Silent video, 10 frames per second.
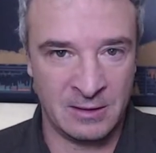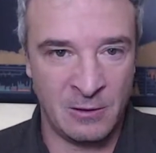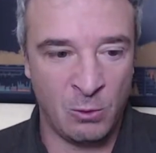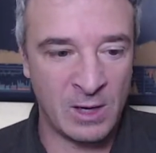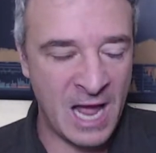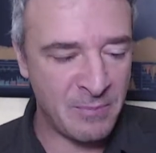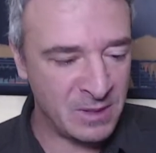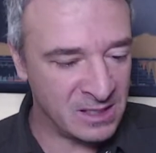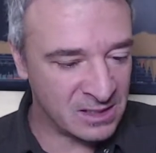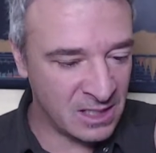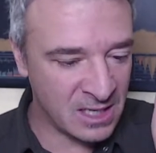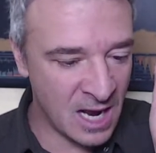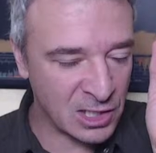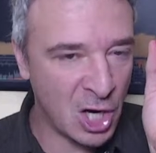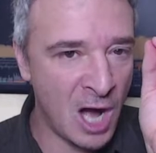What happened is they
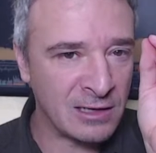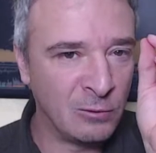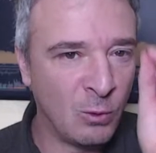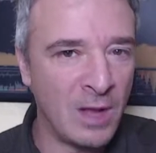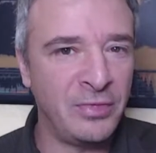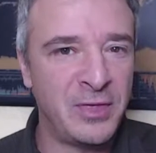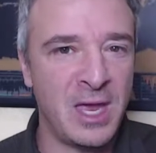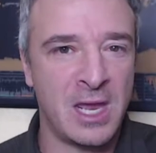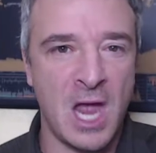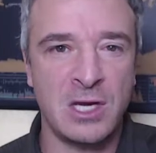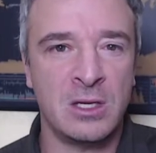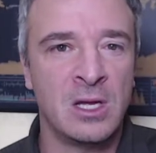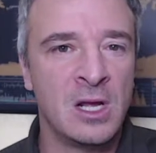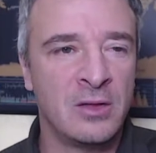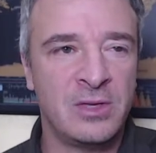got caught on one thing, and you,
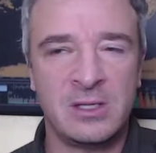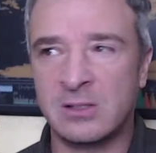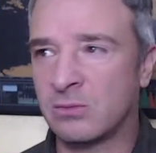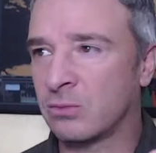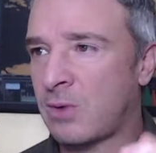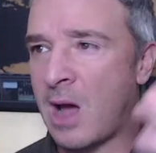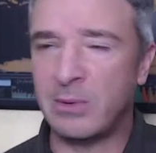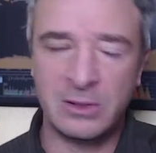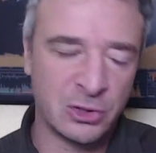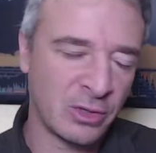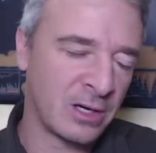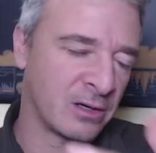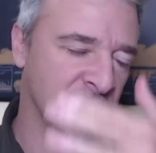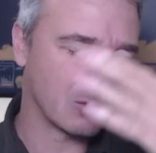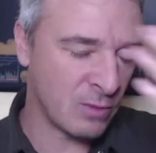these Robinhood
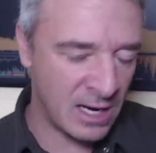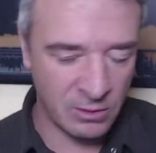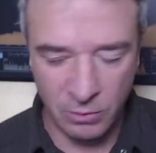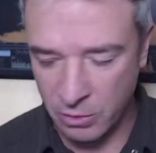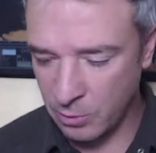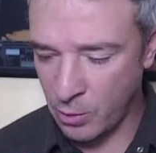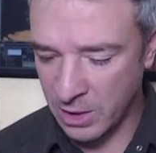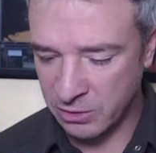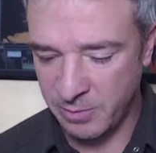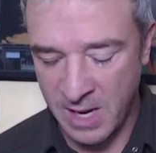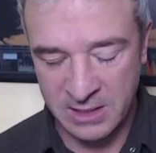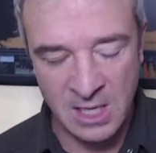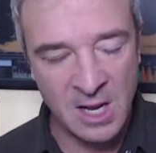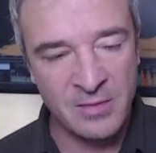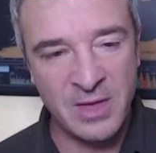traders, the Reddit group, Wall Street Bets,
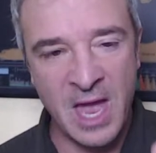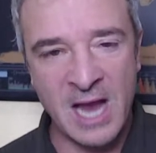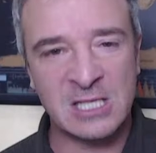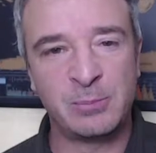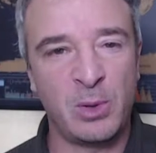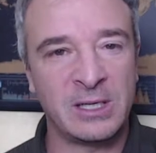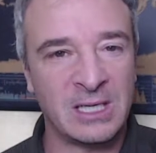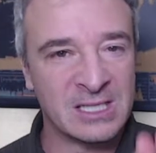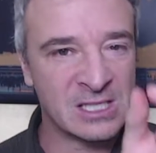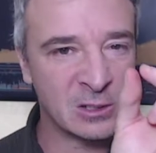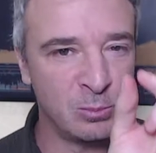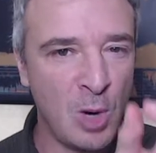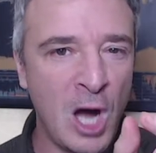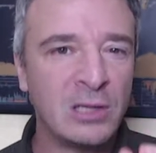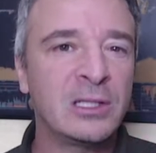they exploited a
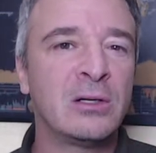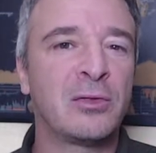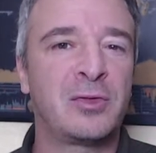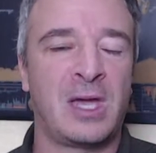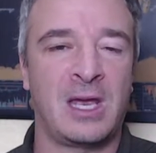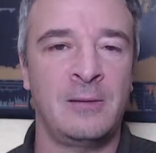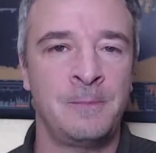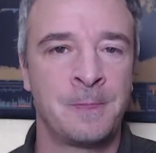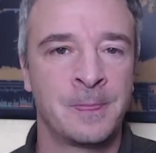small little thing.